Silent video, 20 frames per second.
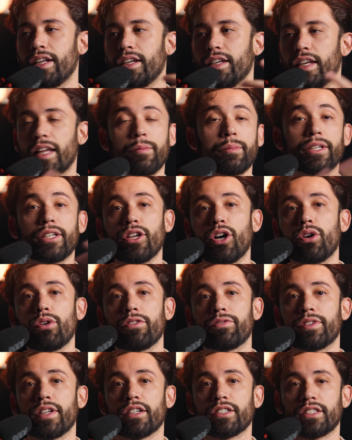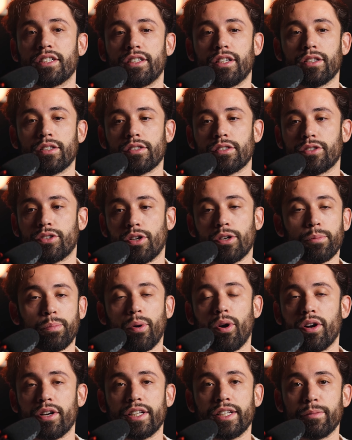Let me know if there's another
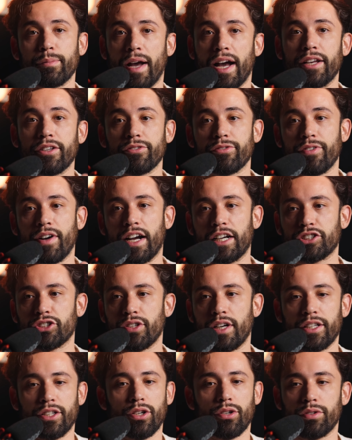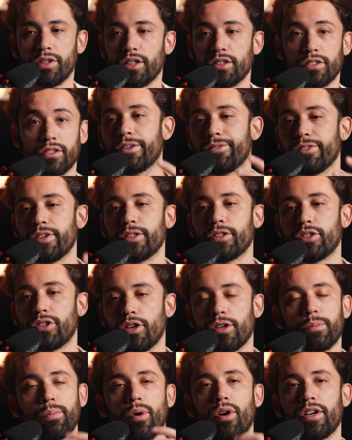third-party manufacturer. I know there's different
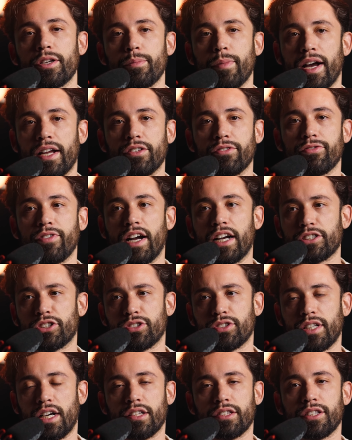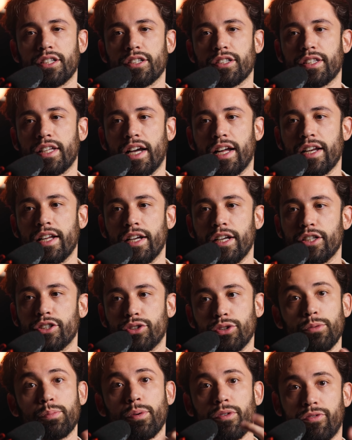third-party manufacturers out there that
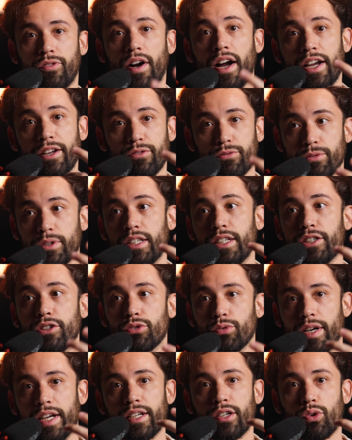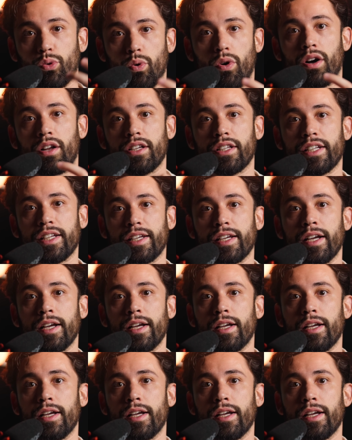do provide really great quality.